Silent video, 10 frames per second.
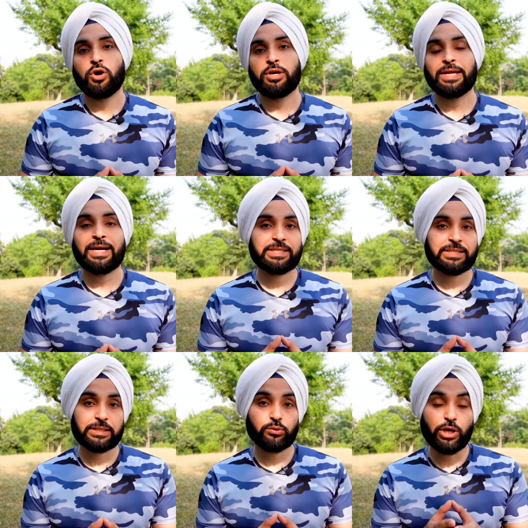that is
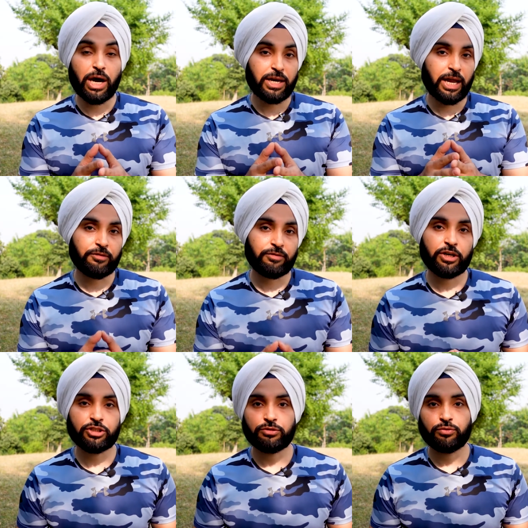Udan life
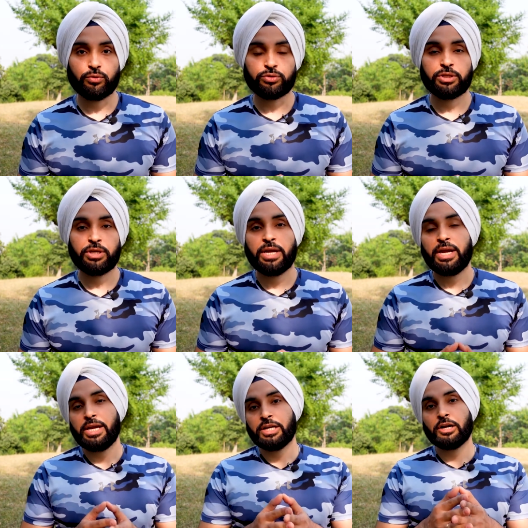energy force.
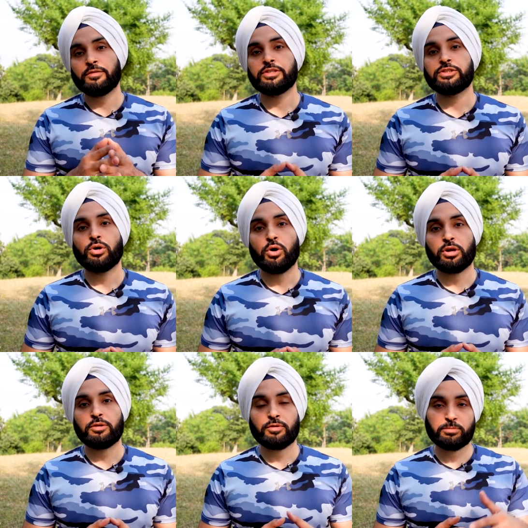It governs the
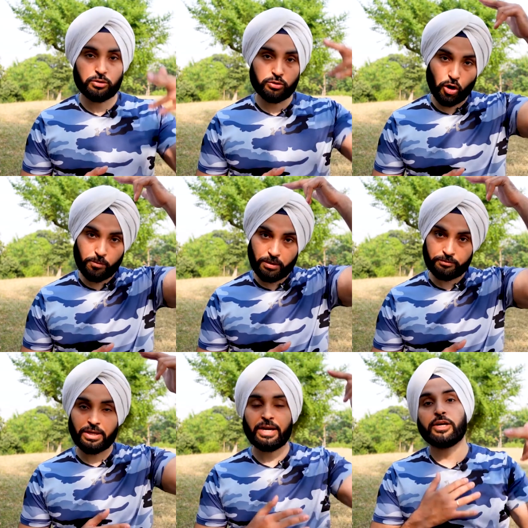organ from the top
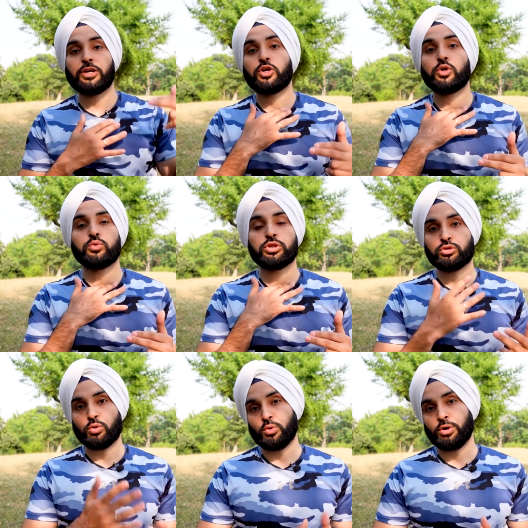of the head to the
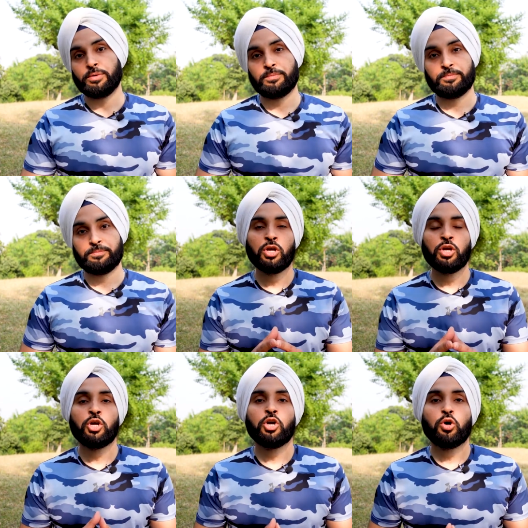throat.
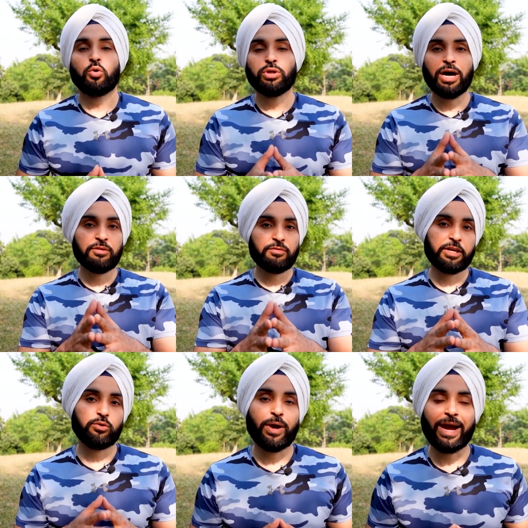Udan
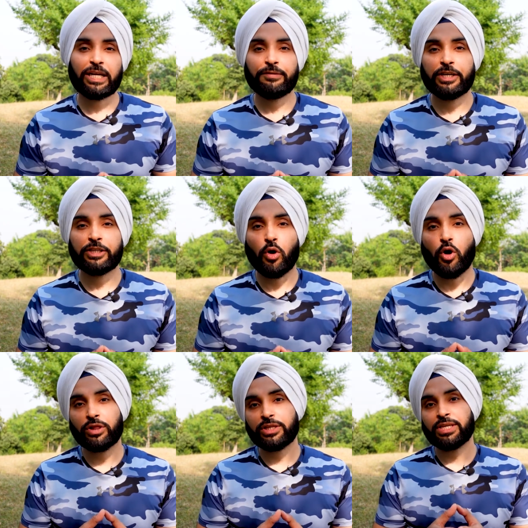Vayu activates
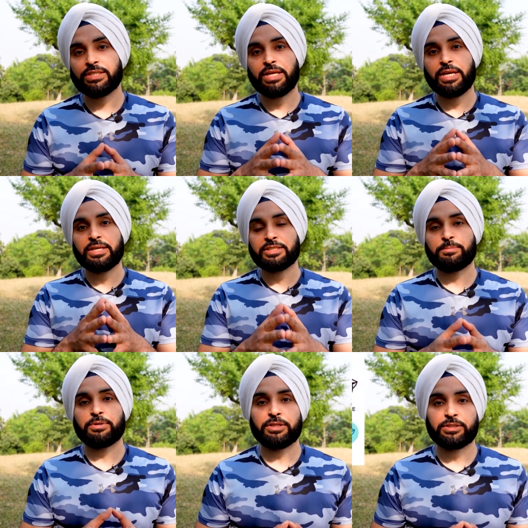all the sensory
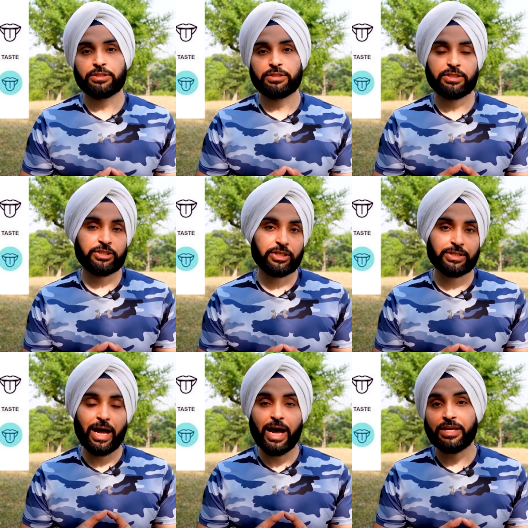receptors such as
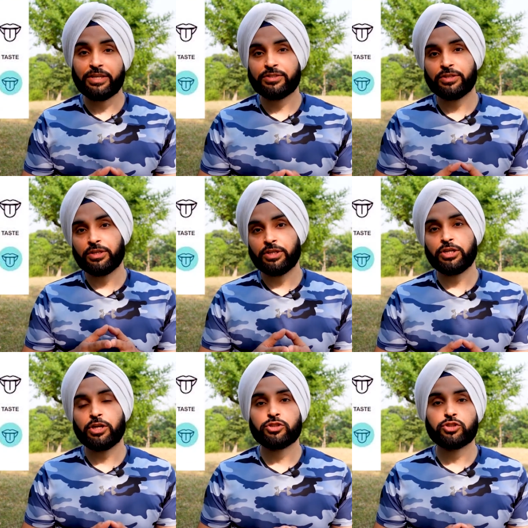eyes,
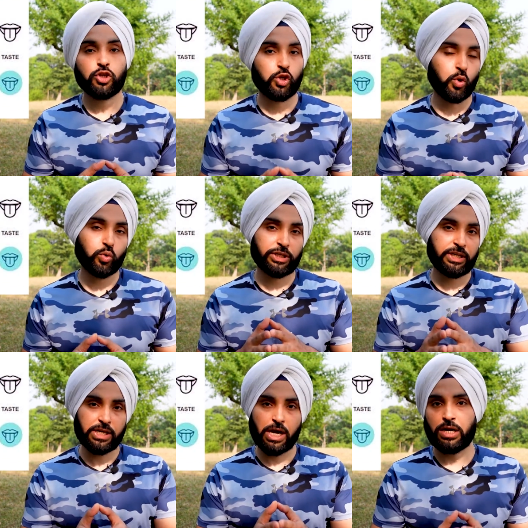ears, nose
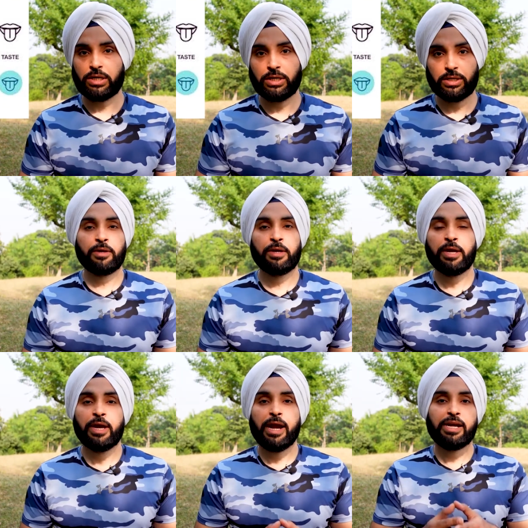and tongue.
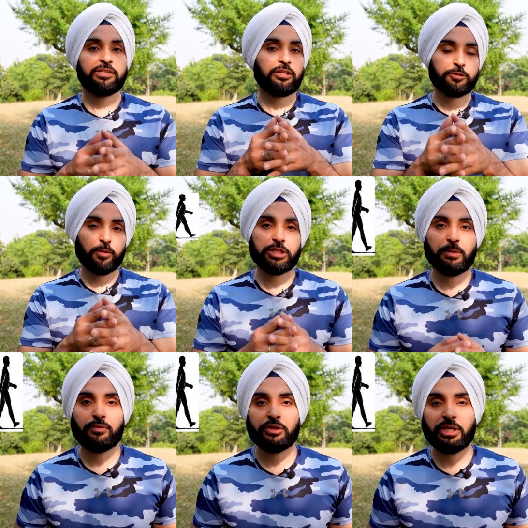It is
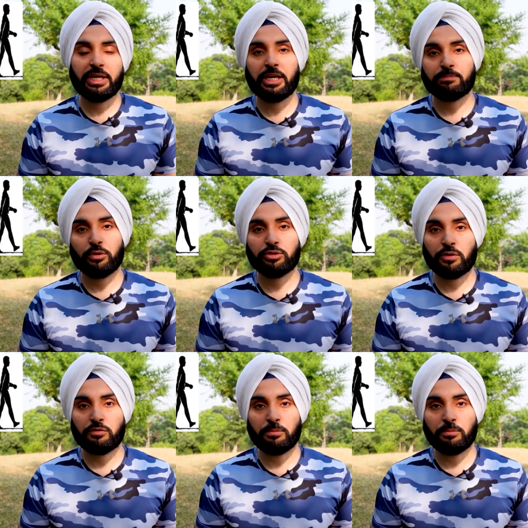responsible for the erect posture of the